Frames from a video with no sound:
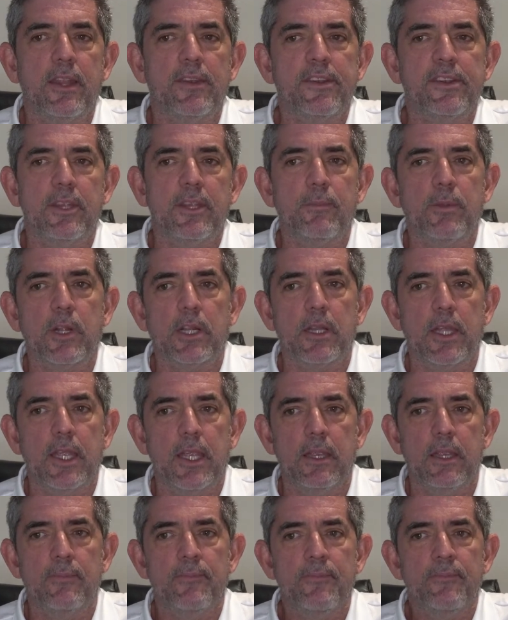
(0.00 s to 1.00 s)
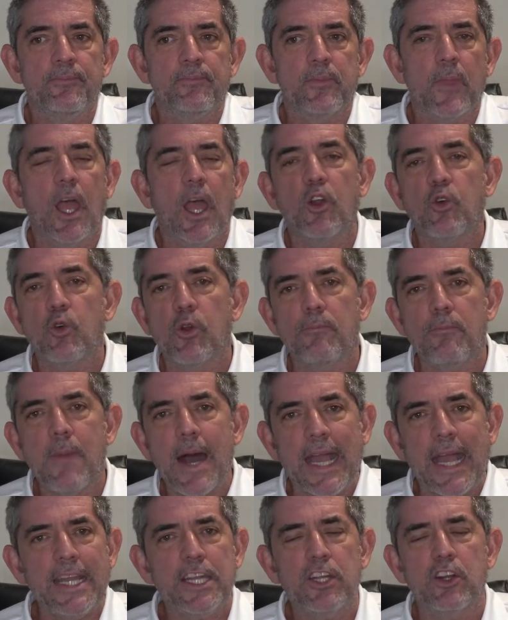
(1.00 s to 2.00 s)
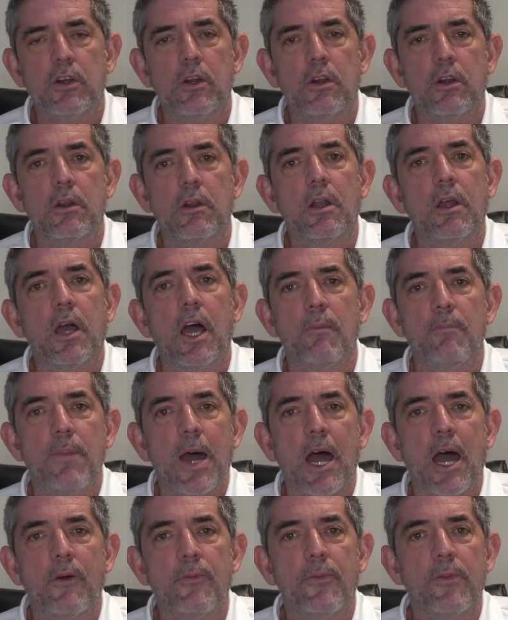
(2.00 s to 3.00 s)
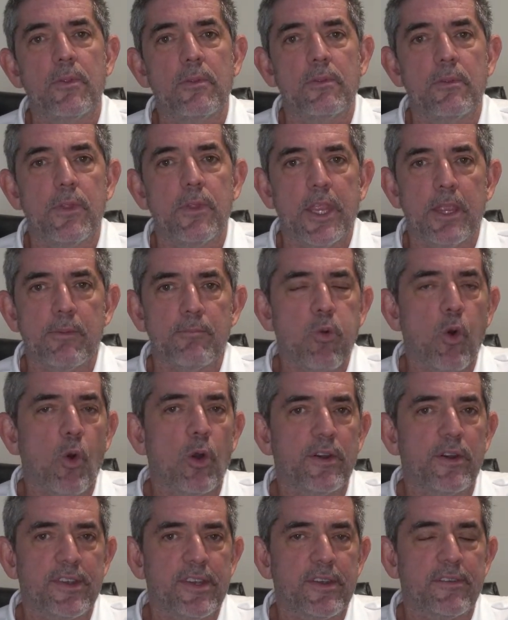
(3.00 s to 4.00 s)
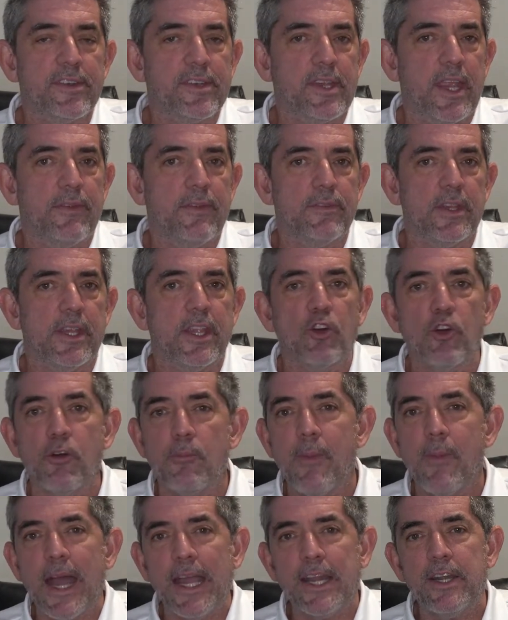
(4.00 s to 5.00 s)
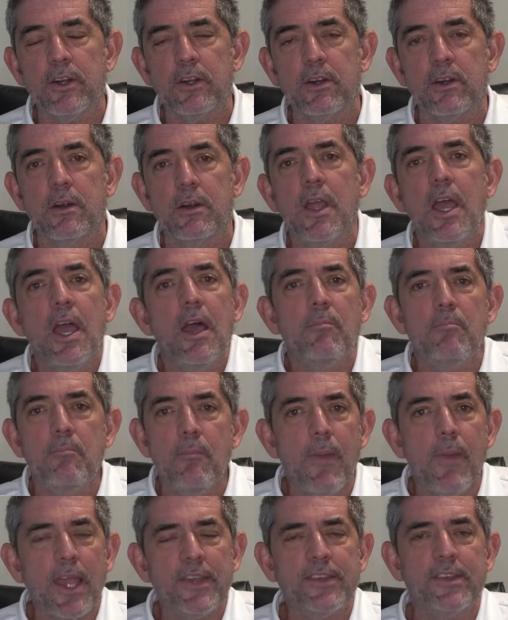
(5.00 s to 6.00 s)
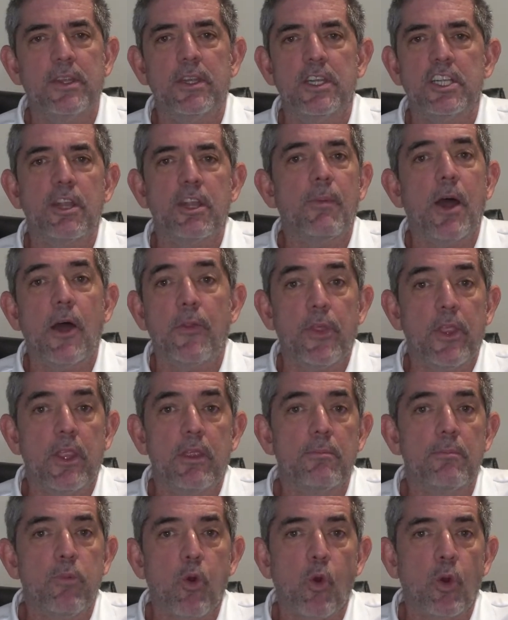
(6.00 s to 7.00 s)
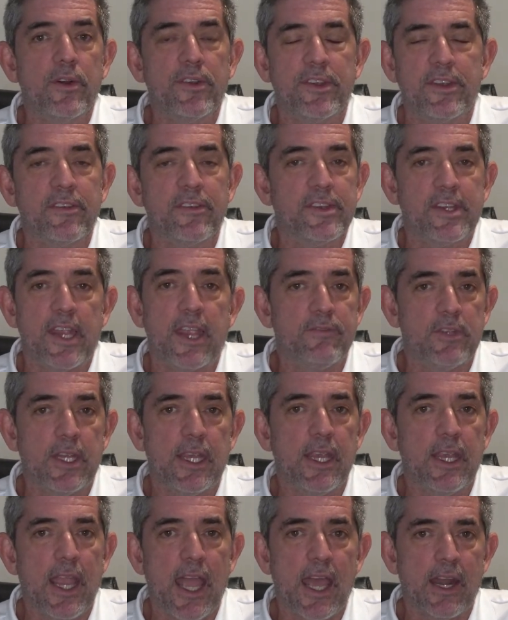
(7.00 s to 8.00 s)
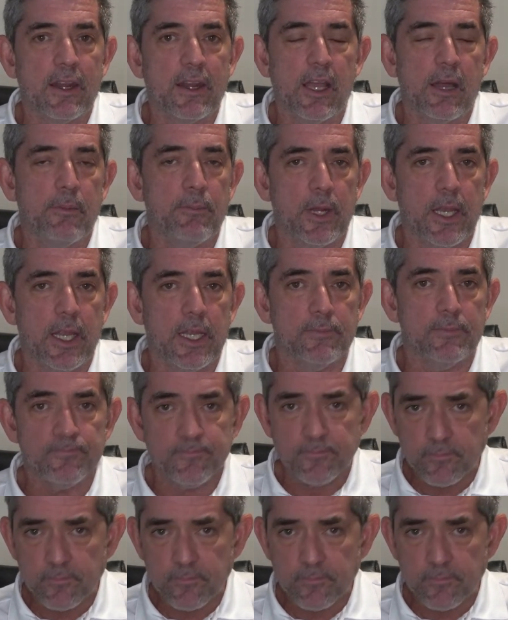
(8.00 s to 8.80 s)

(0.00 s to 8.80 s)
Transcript: is typically a reminder about the importance of safety, a reminder message about the importance of safety at a company.